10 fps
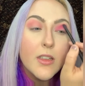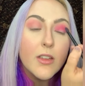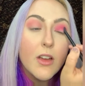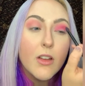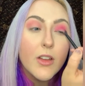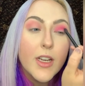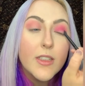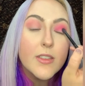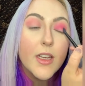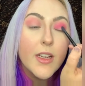the holiday
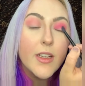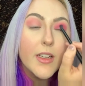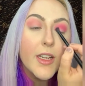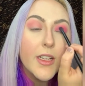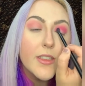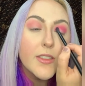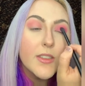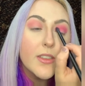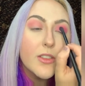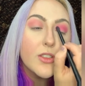set, and
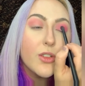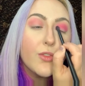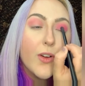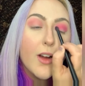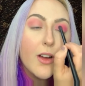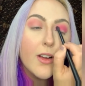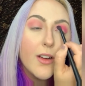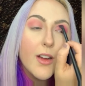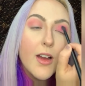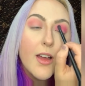so far
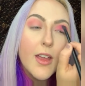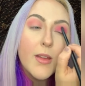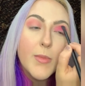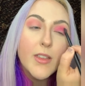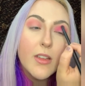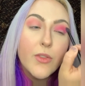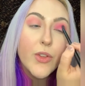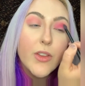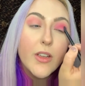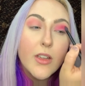I am in love with it.